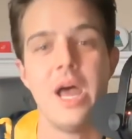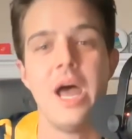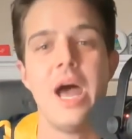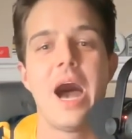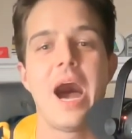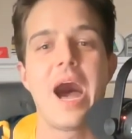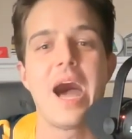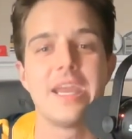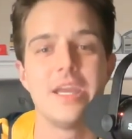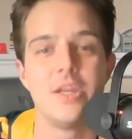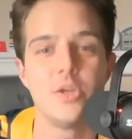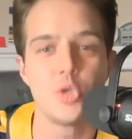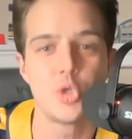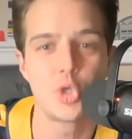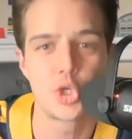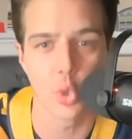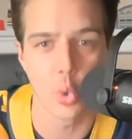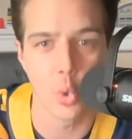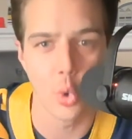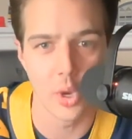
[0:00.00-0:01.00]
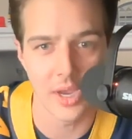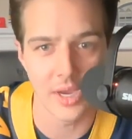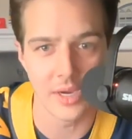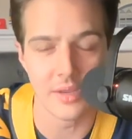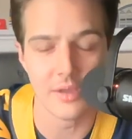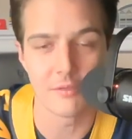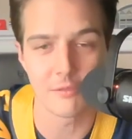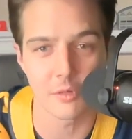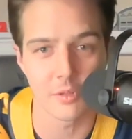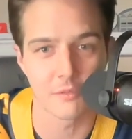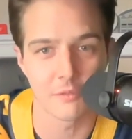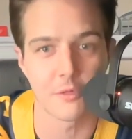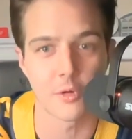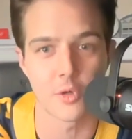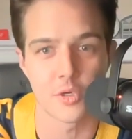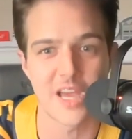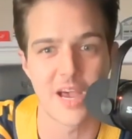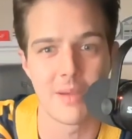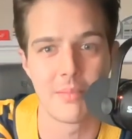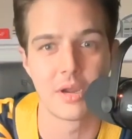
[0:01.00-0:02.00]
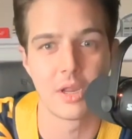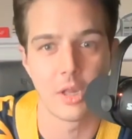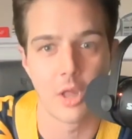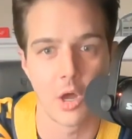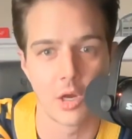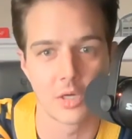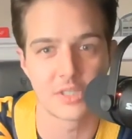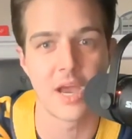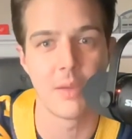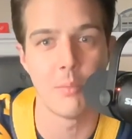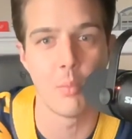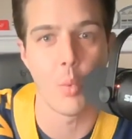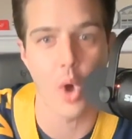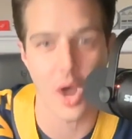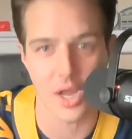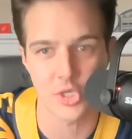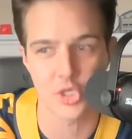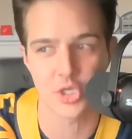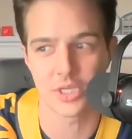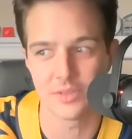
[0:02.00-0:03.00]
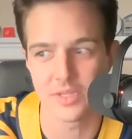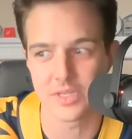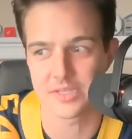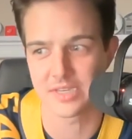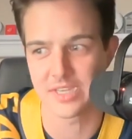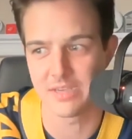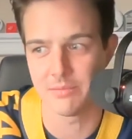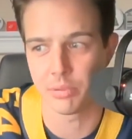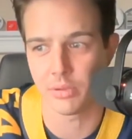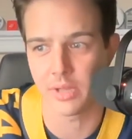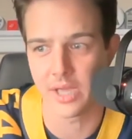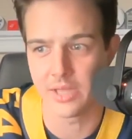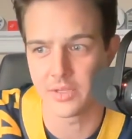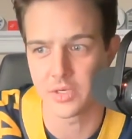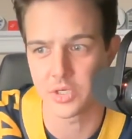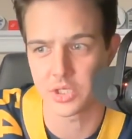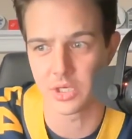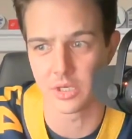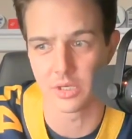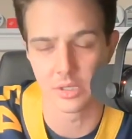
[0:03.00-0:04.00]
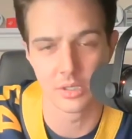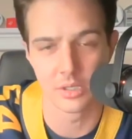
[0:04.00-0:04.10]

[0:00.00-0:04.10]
I enjoyed, for the first time in a long time, watching this team play this year.